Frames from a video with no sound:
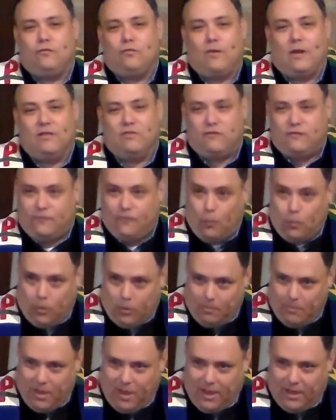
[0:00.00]

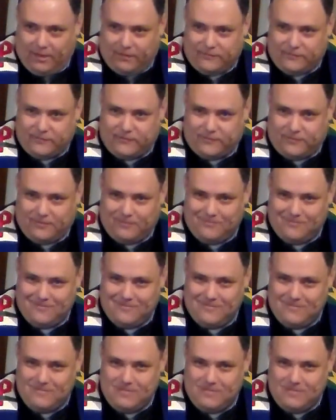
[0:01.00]
transform us,